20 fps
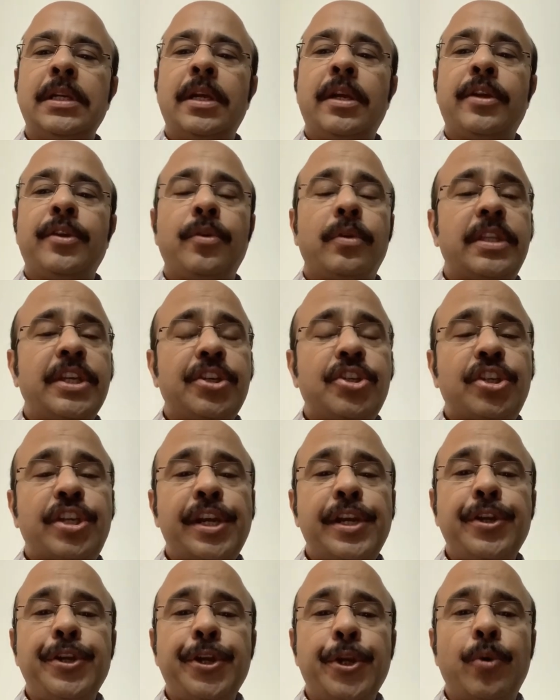
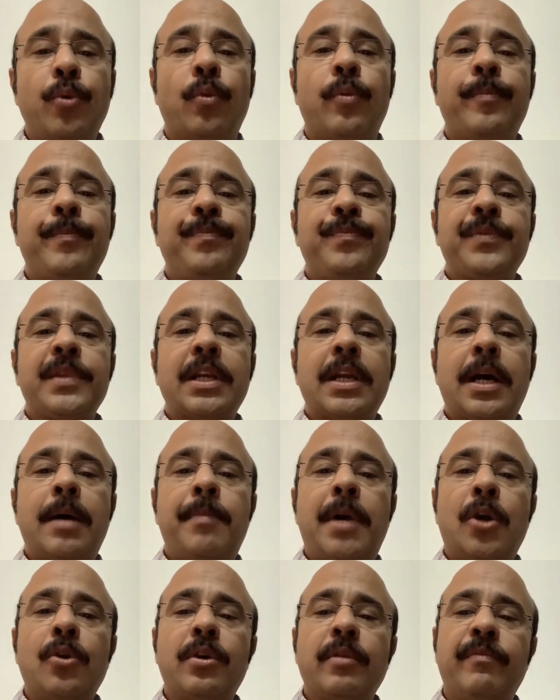Yudhishthir knew
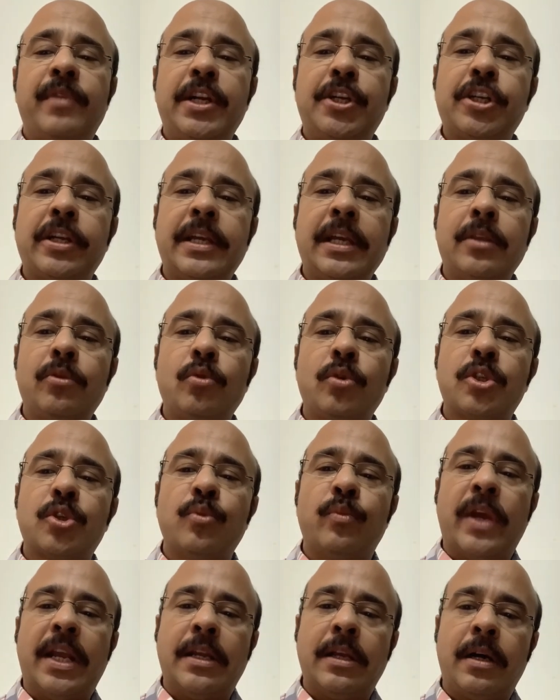about Vrishaketu's
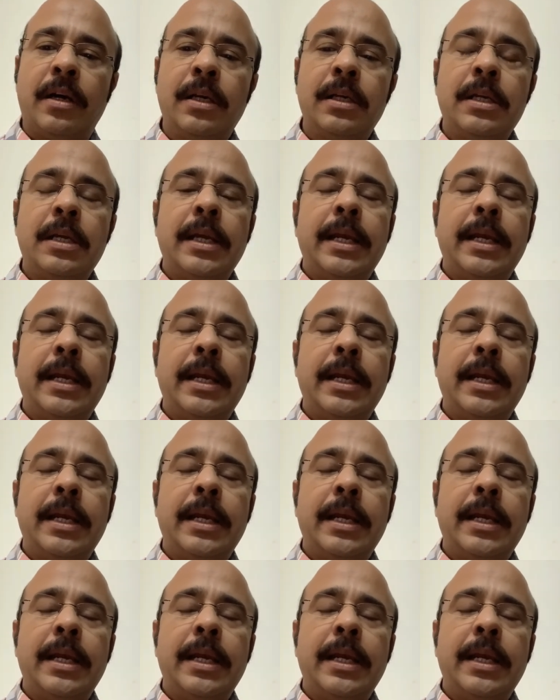valor